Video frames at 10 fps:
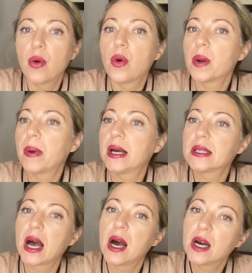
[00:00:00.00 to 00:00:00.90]
or
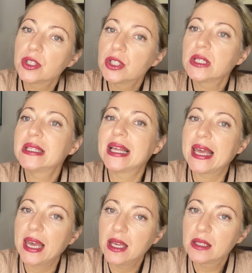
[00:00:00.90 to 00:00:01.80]
about
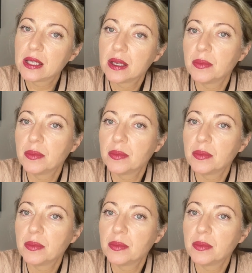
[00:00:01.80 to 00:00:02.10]
108